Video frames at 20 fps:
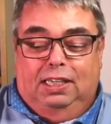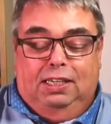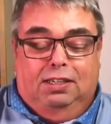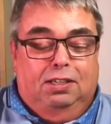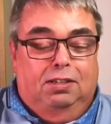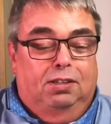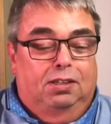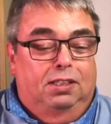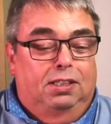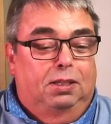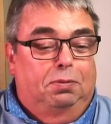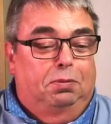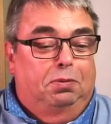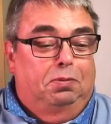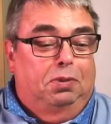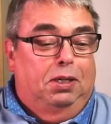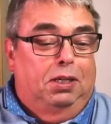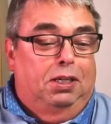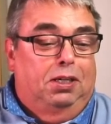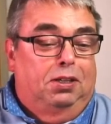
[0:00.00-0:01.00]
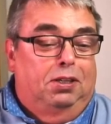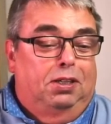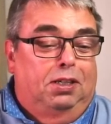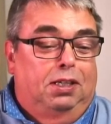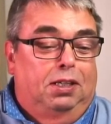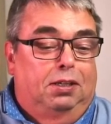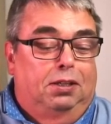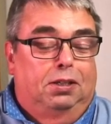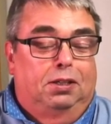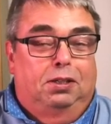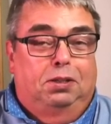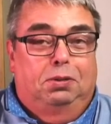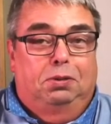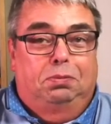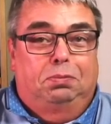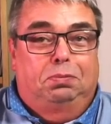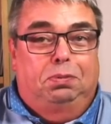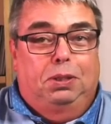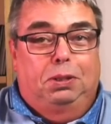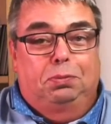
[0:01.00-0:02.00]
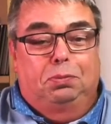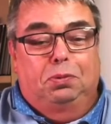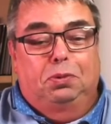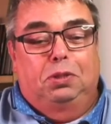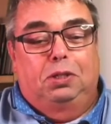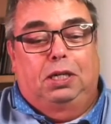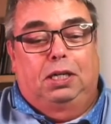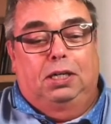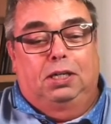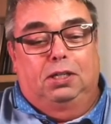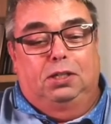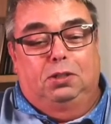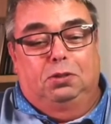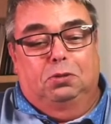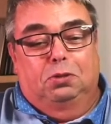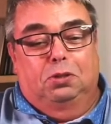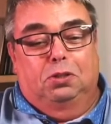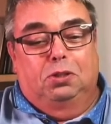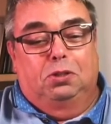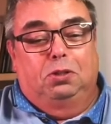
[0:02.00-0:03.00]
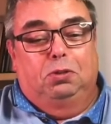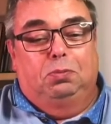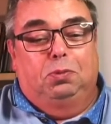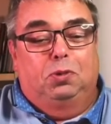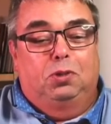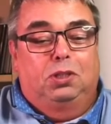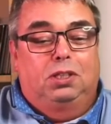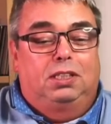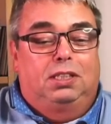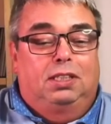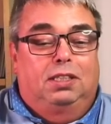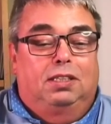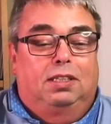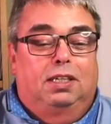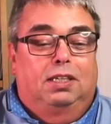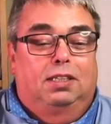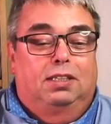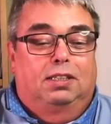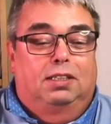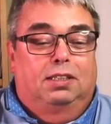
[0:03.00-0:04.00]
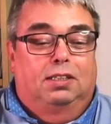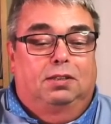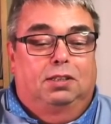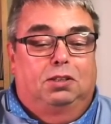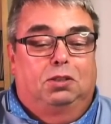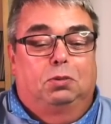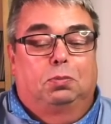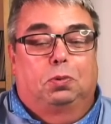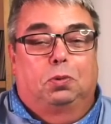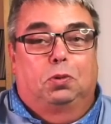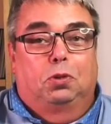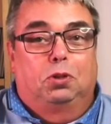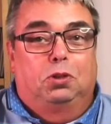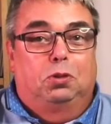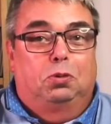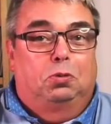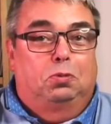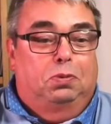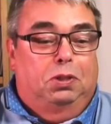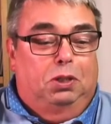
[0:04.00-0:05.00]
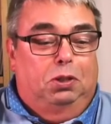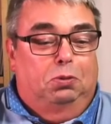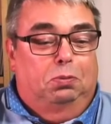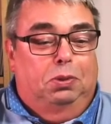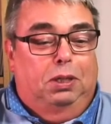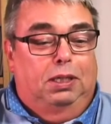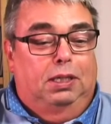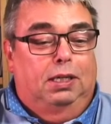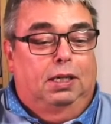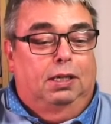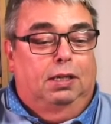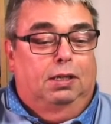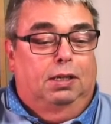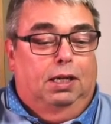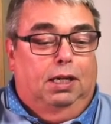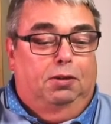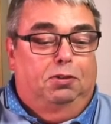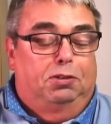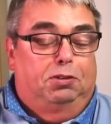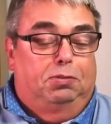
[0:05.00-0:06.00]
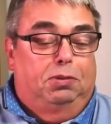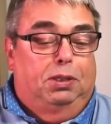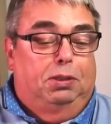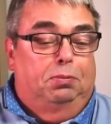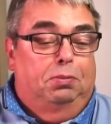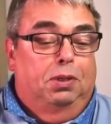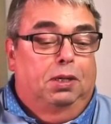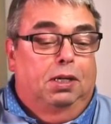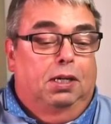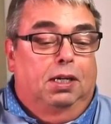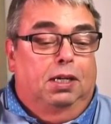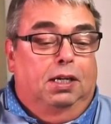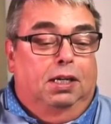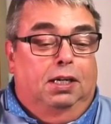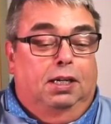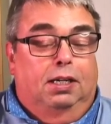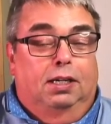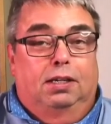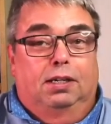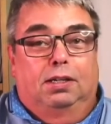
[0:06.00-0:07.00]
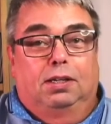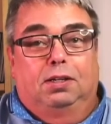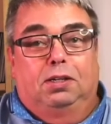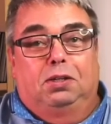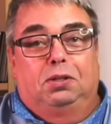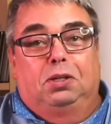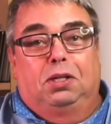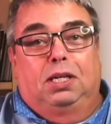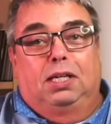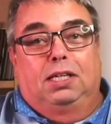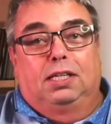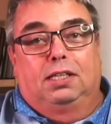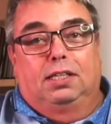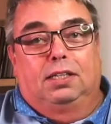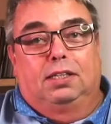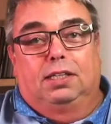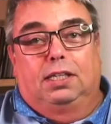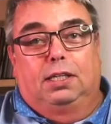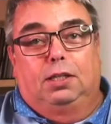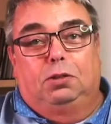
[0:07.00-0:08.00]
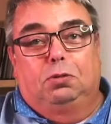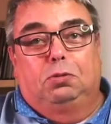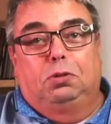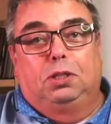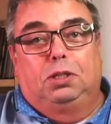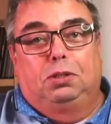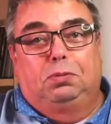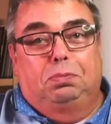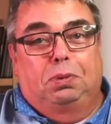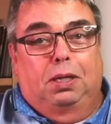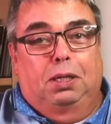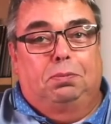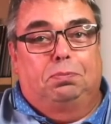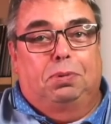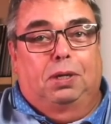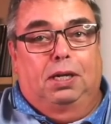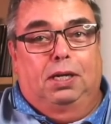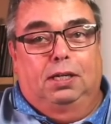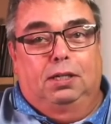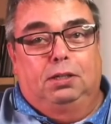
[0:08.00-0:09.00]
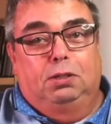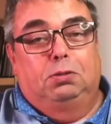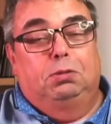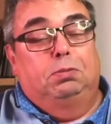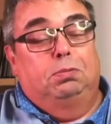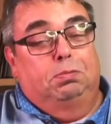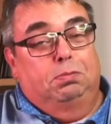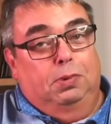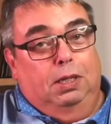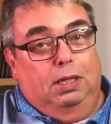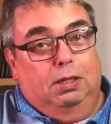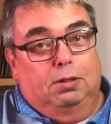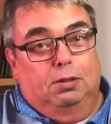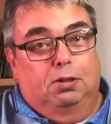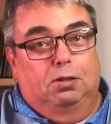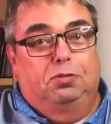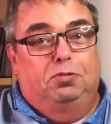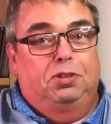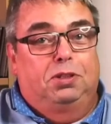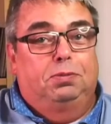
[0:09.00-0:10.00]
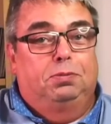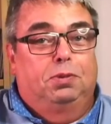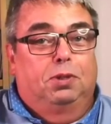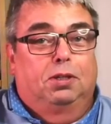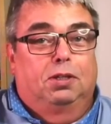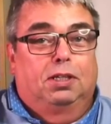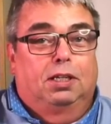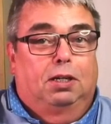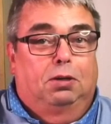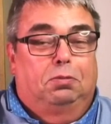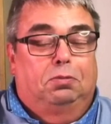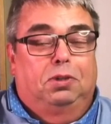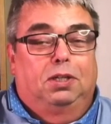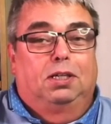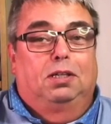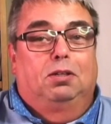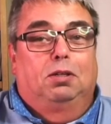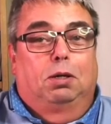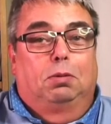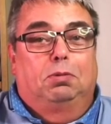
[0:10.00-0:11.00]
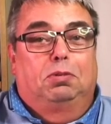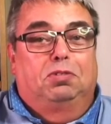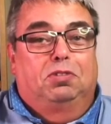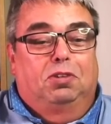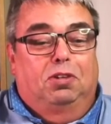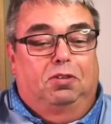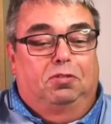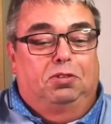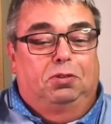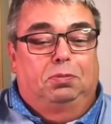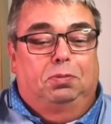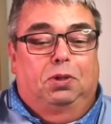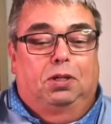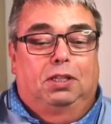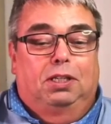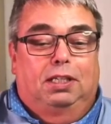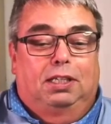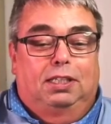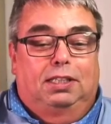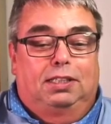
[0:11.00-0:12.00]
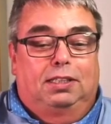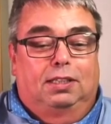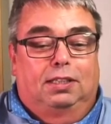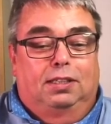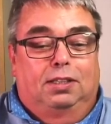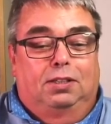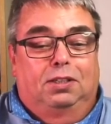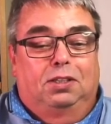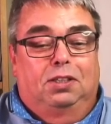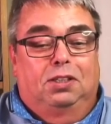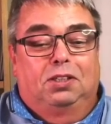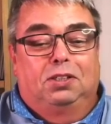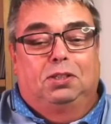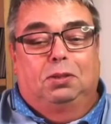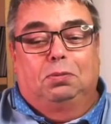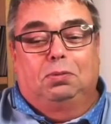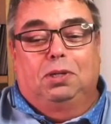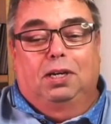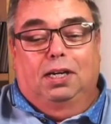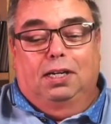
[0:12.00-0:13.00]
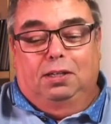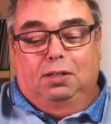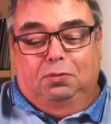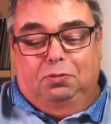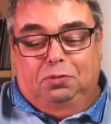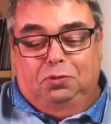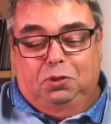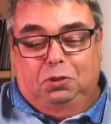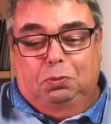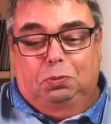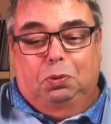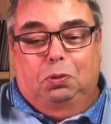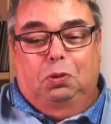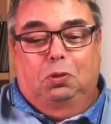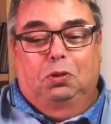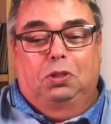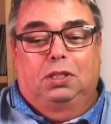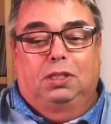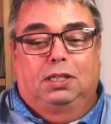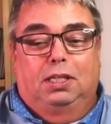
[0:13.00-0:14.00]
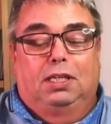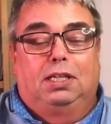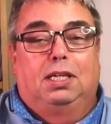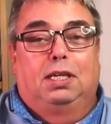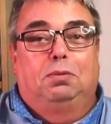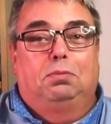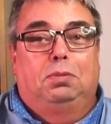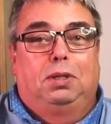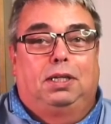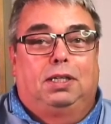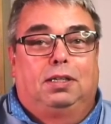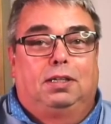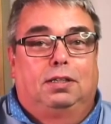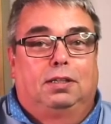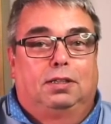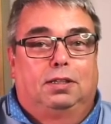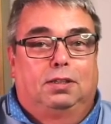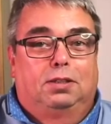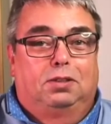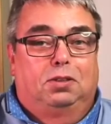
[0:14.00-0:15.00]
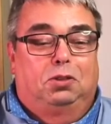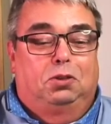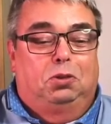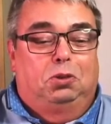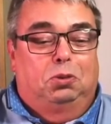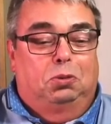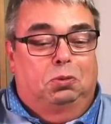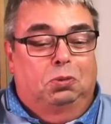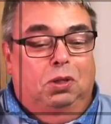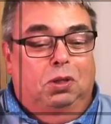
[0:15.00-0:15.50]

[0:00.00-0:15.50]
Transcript: concept where people and your community can support you when you make a live stream. Uh, and uh, they do it by buying you a coffee, not a real cup of coffee, but it is uh, some kind of support they can make eh, to you.